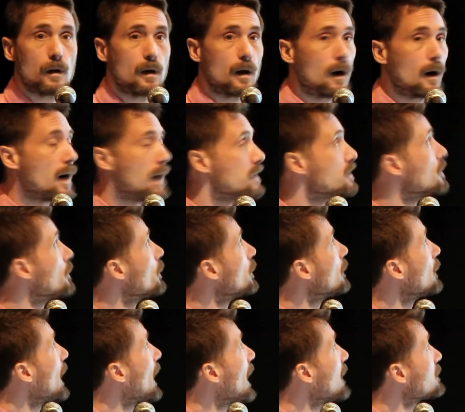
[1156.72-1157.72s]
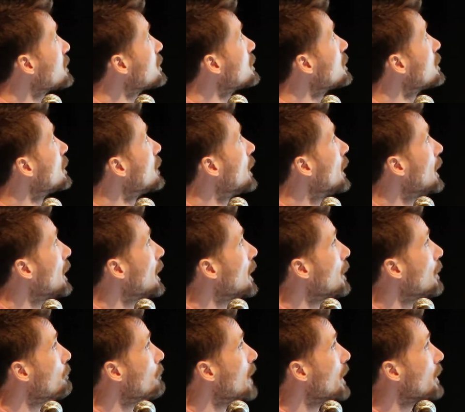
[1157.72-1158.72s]
All right, so the last
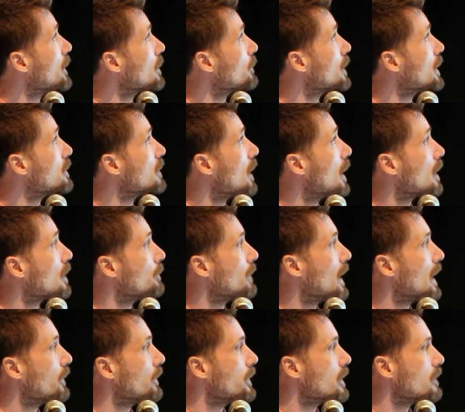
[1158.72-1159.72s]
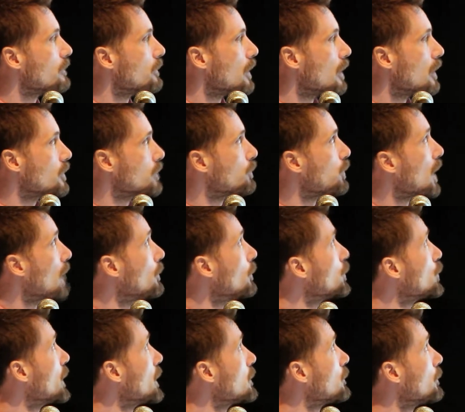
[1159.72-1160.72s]
method I'm going to talk about that involves problem
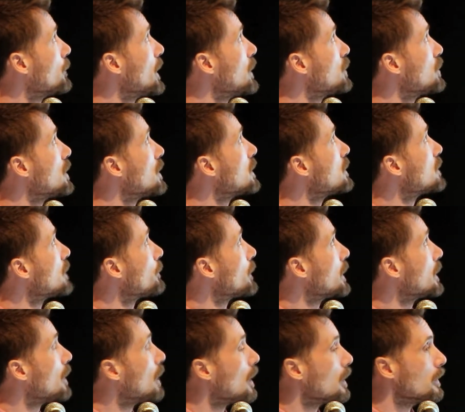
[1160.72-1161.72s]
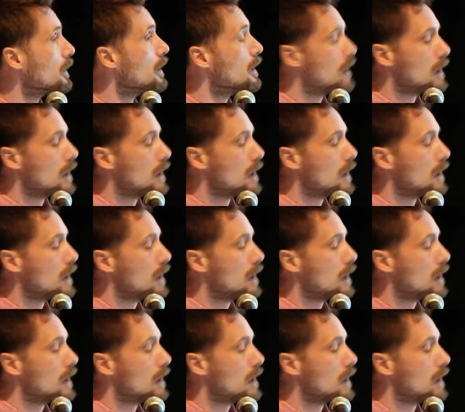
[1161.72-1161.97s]
transformation is something called